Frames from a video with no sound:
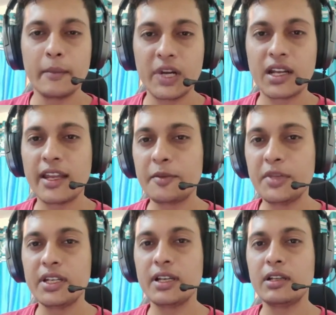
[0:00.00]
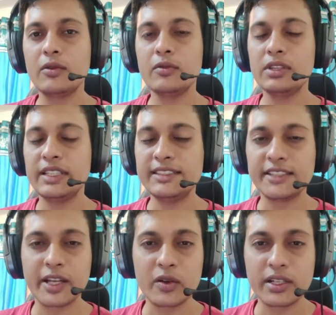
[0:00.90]
But let me tell you, these
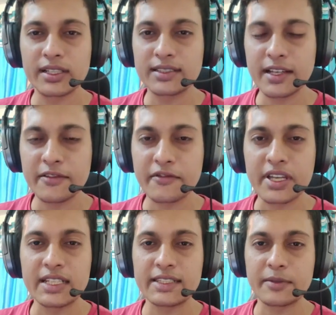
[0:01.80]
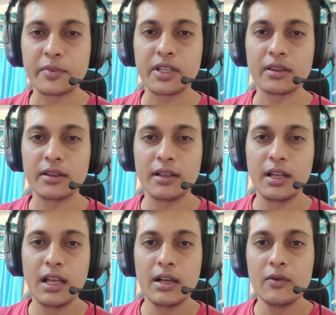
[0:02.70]
decorators are very simple.
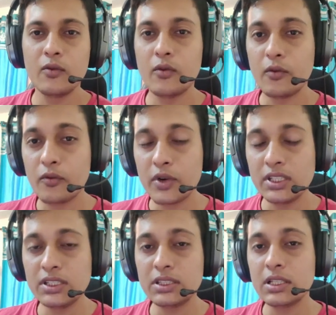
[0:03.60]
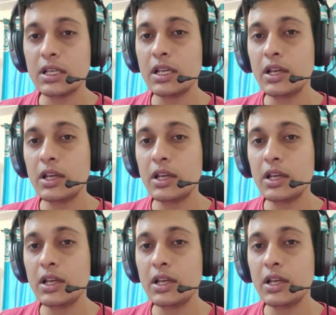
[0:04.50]
Once